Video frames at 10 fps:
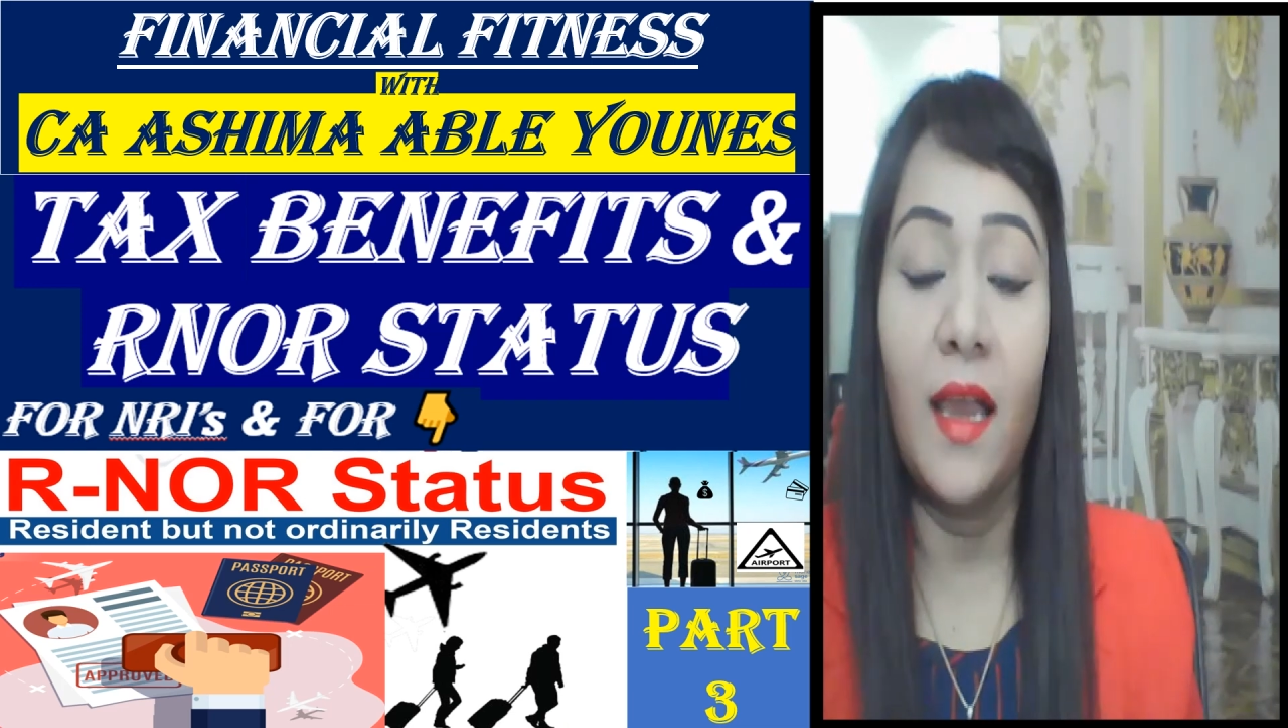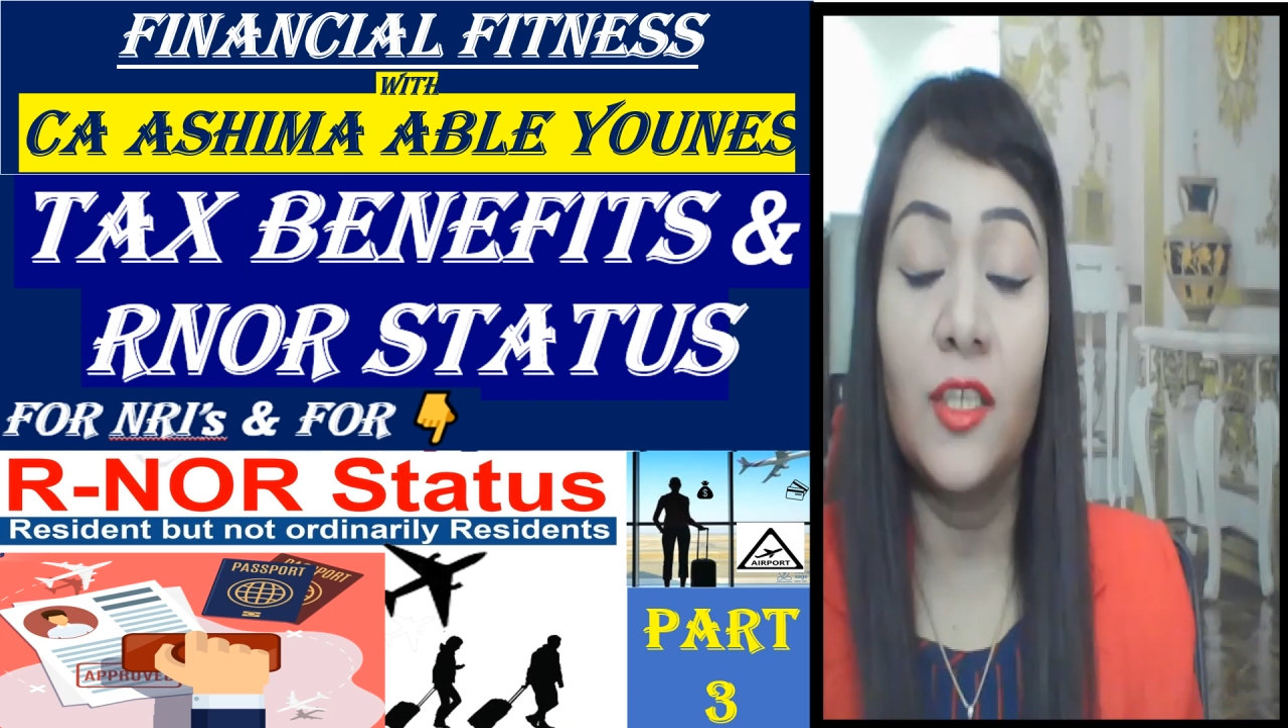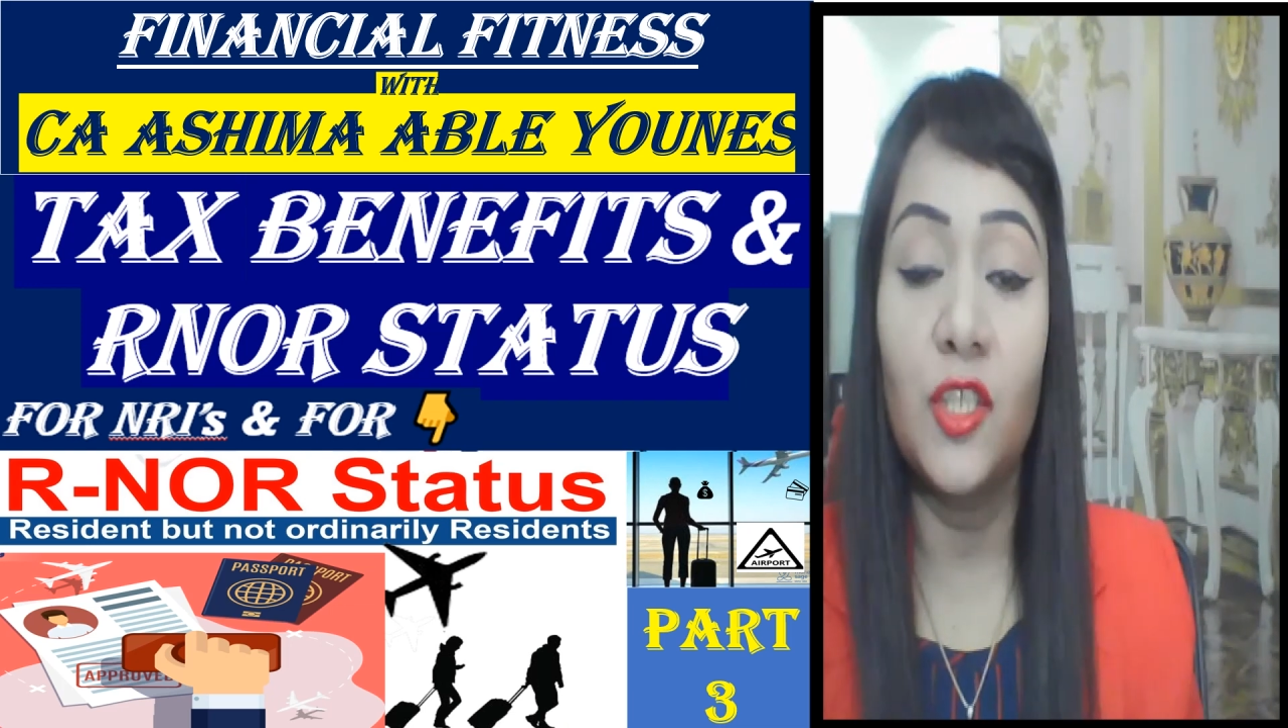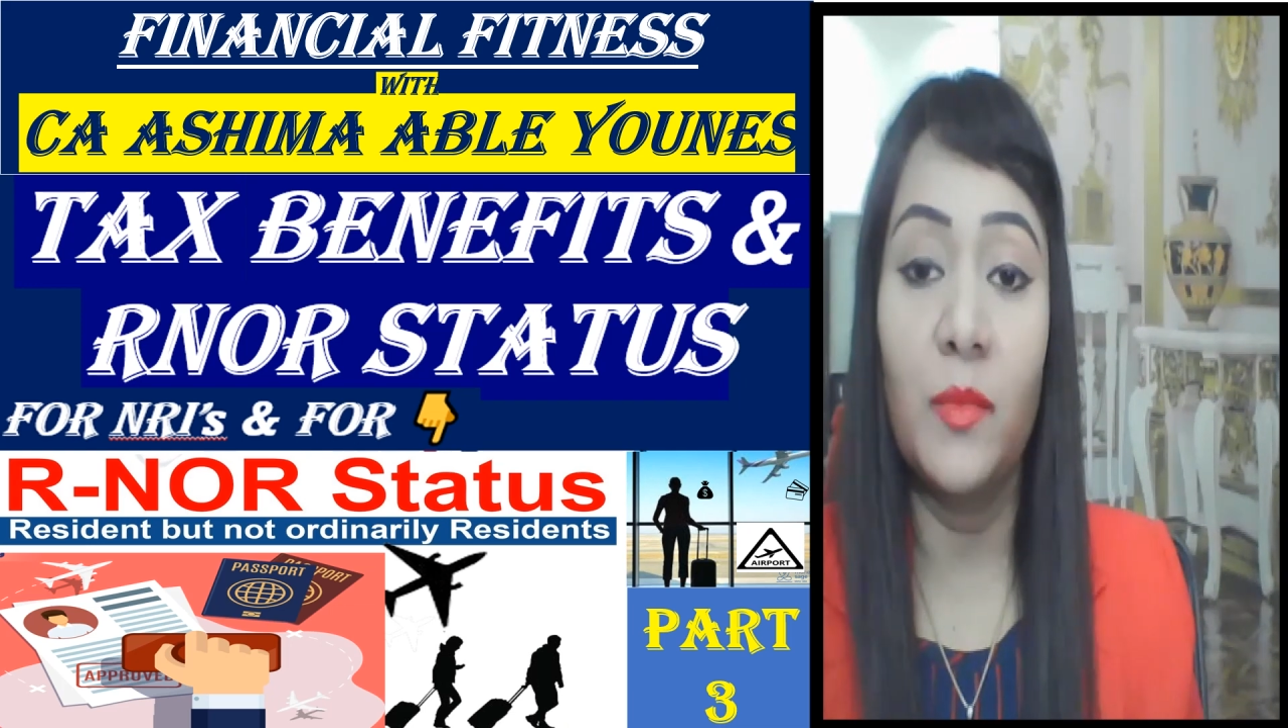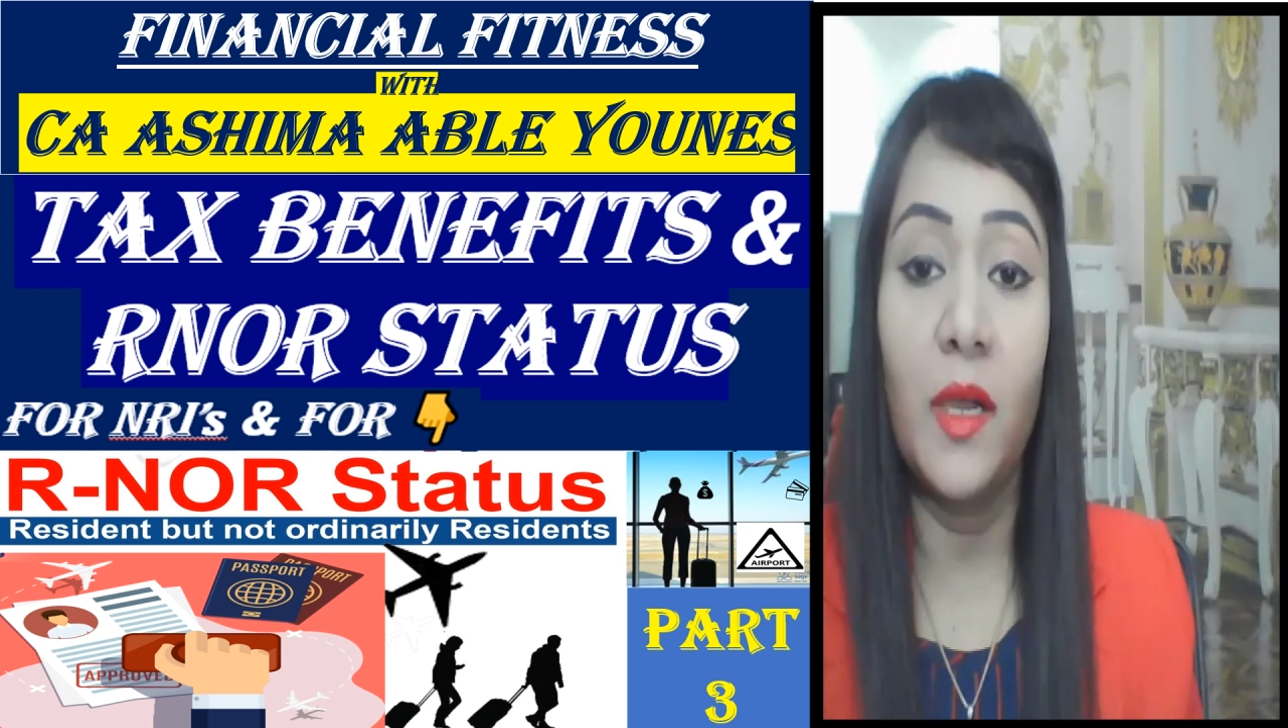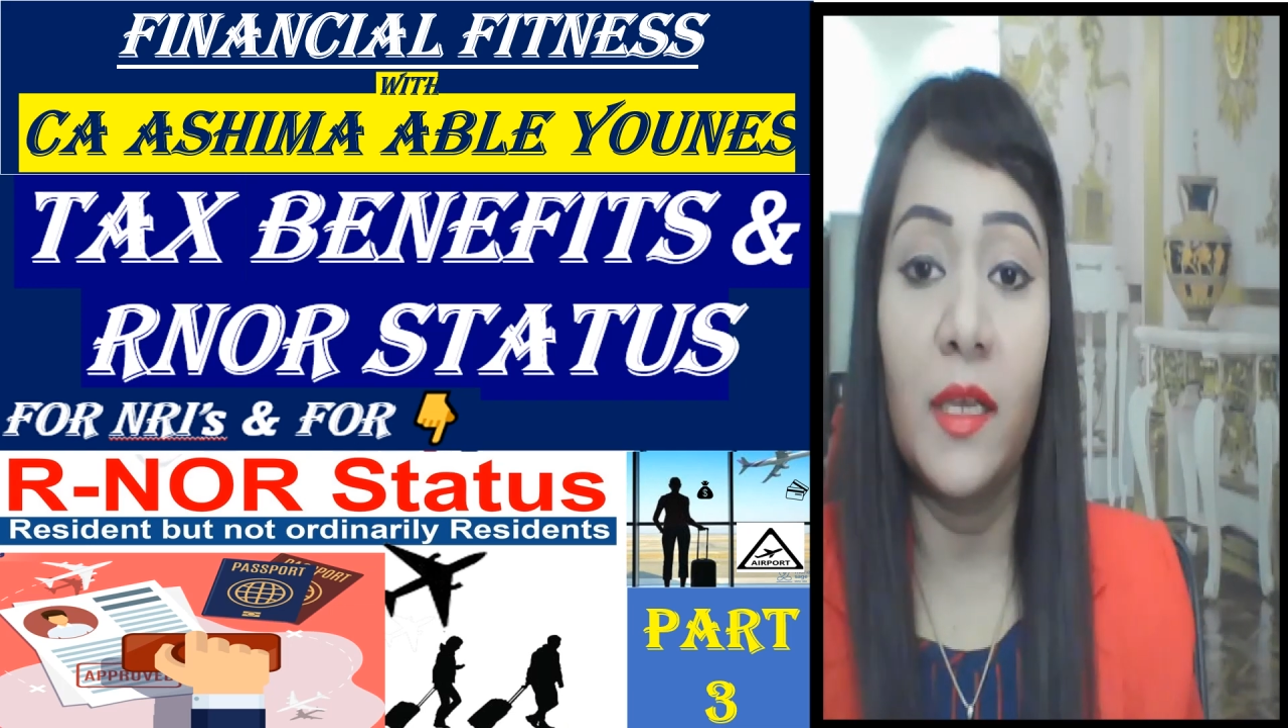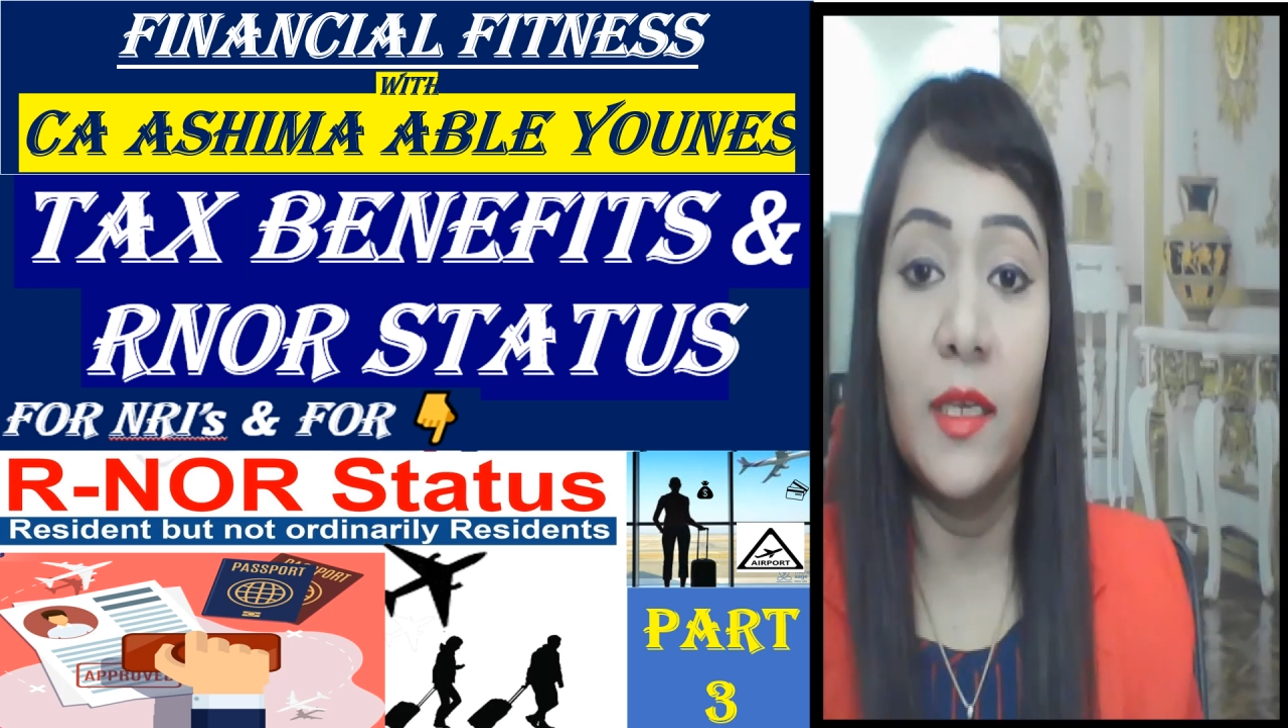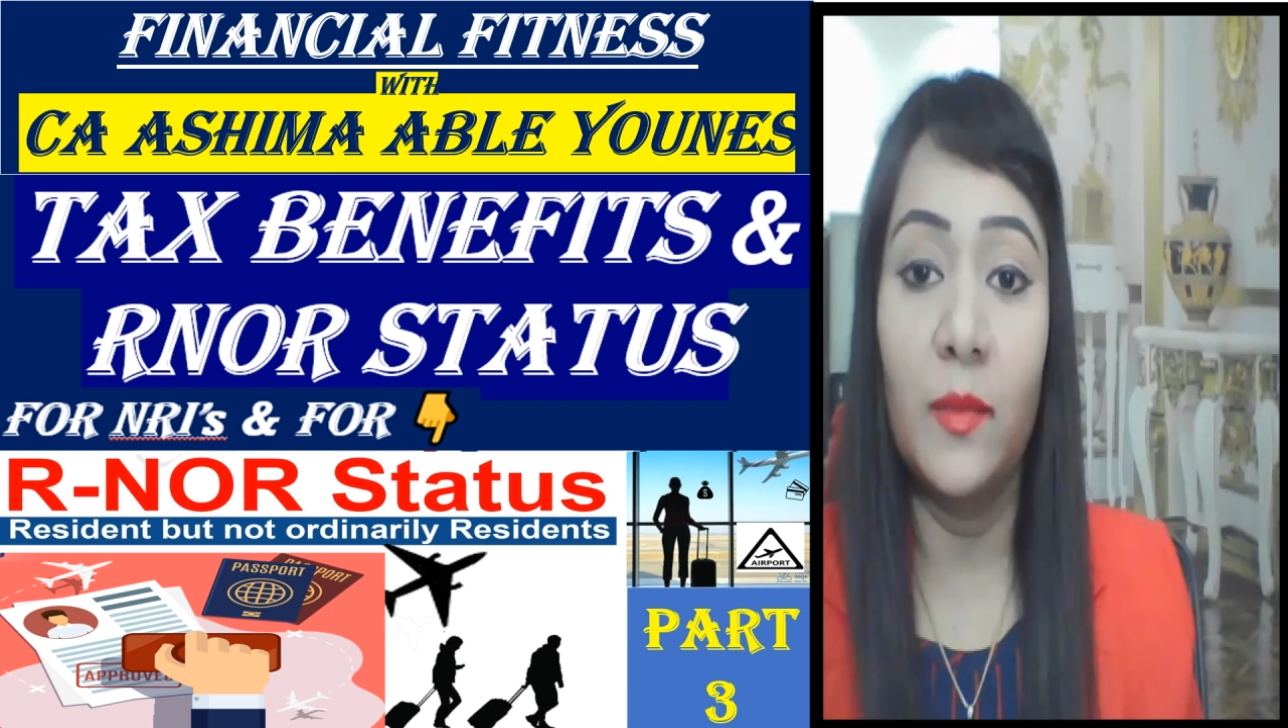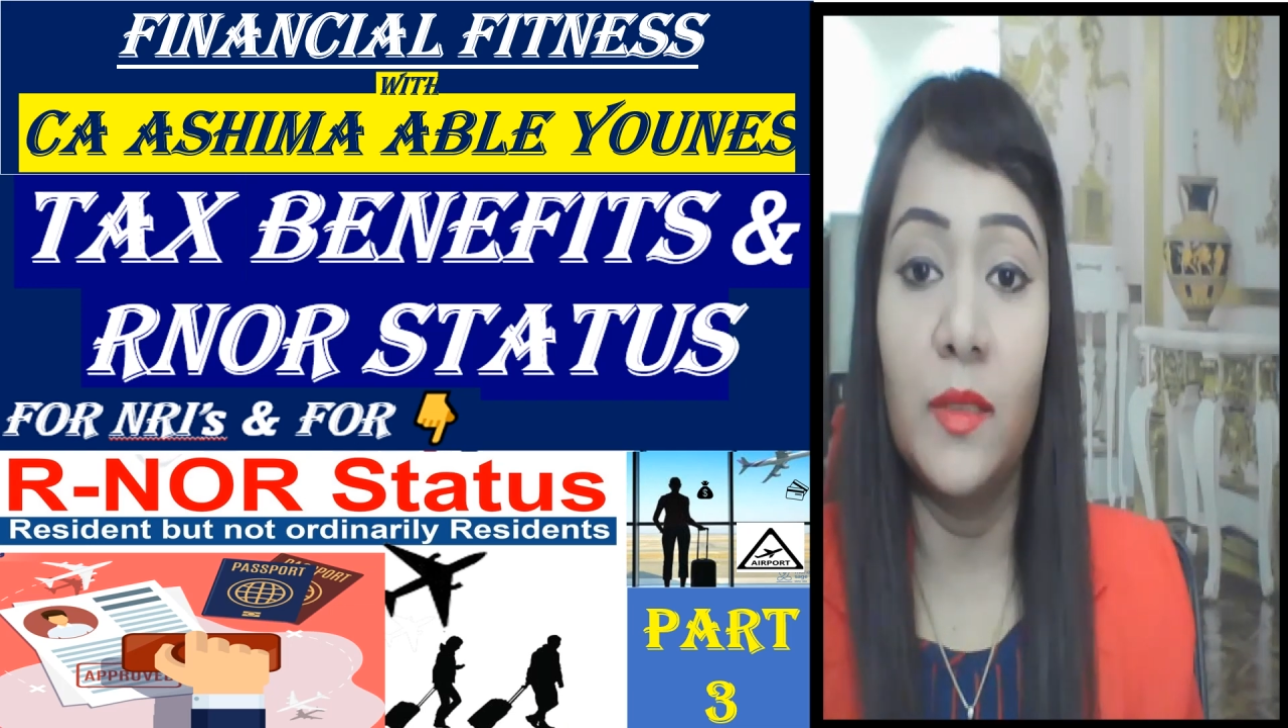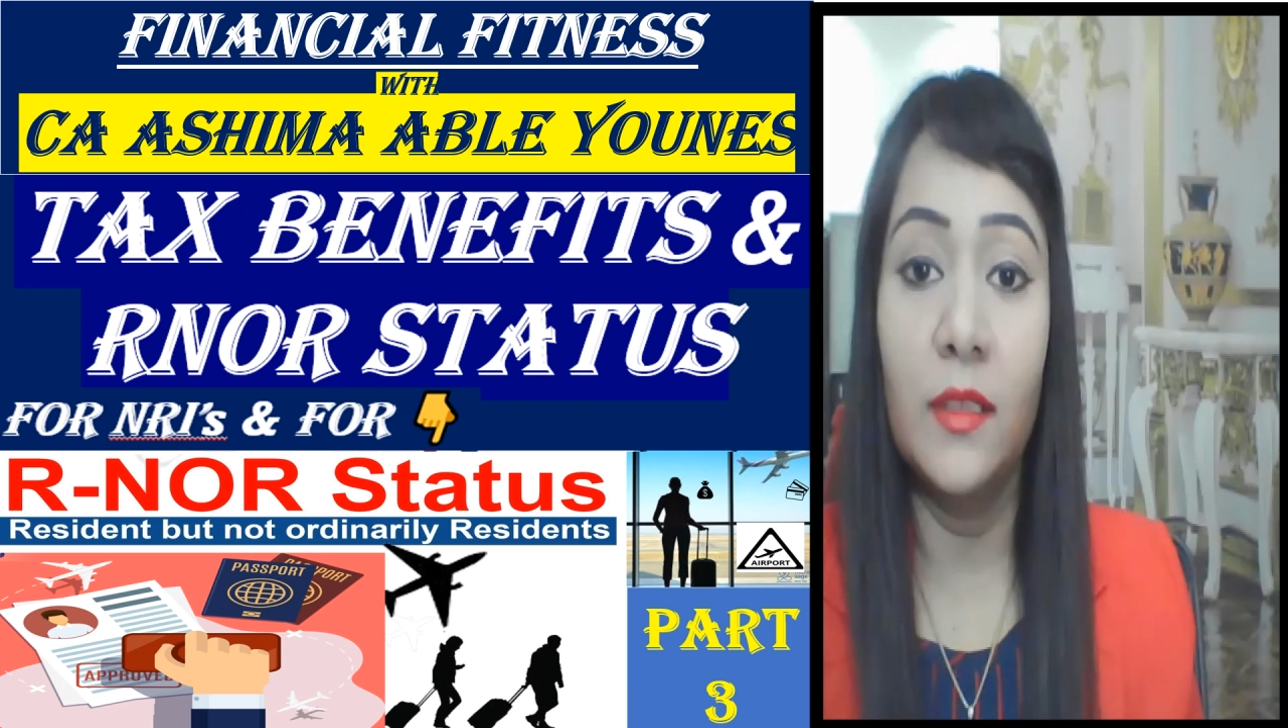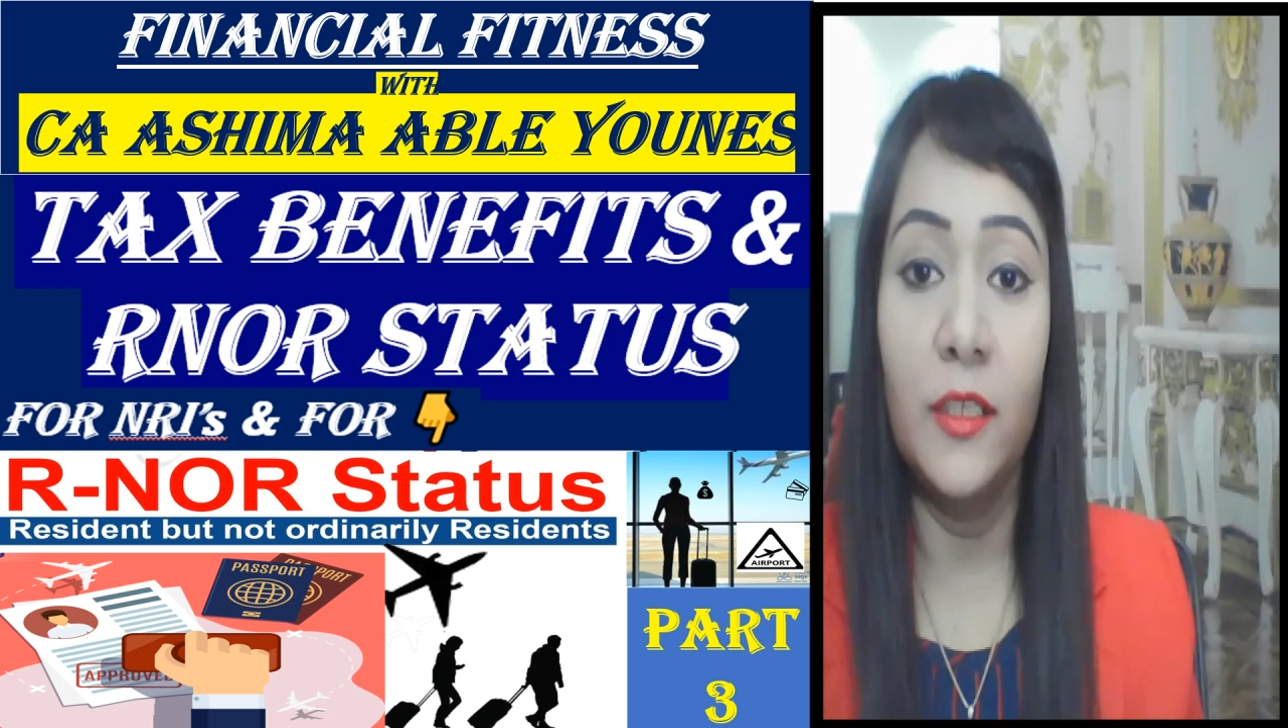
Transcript: Ashima Abel